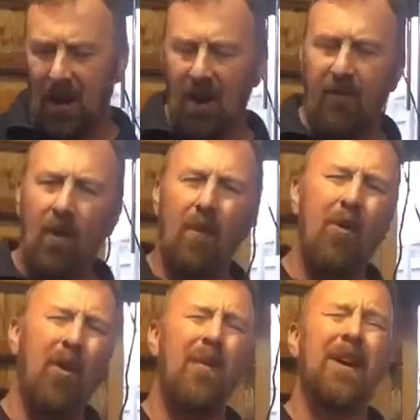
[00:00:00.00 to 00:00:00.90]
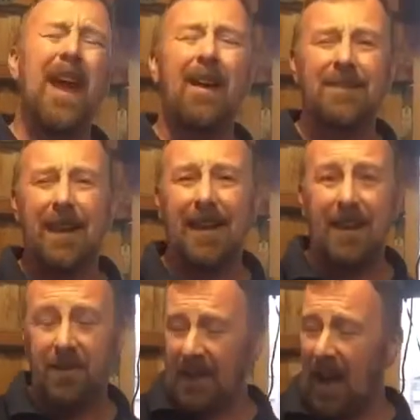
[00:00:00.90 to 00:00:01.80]
I'm a
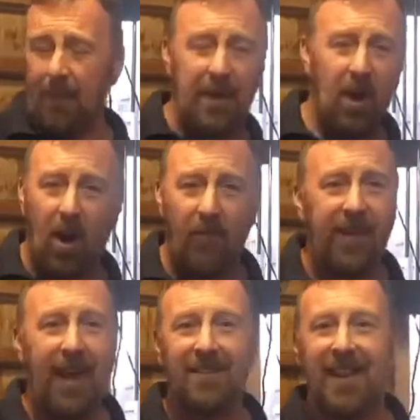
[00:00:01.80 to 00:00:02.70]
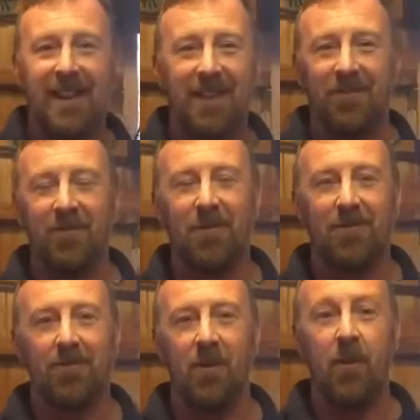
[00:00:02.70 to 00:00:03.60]
Kawasaki, cut me in half, Kawasaki through and
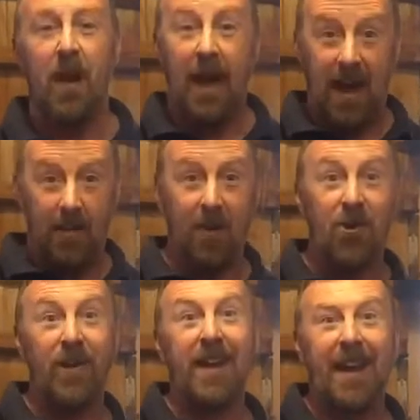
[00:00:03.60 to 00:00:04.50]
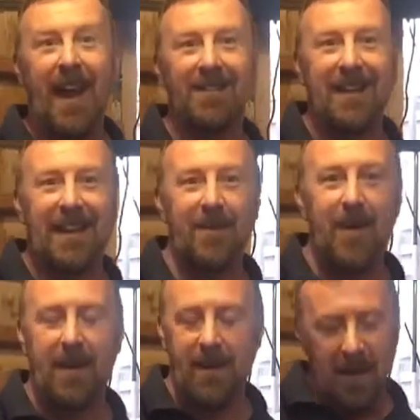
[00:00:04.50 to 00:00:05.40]
through, and I'm a green Kawasaki
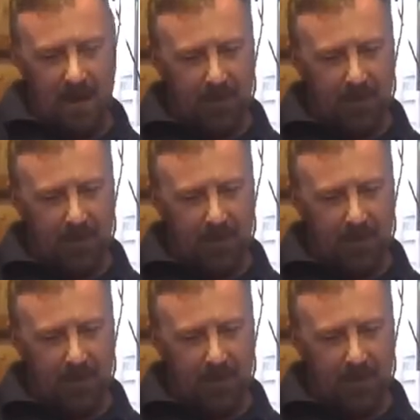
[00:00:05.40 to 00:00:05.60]
man.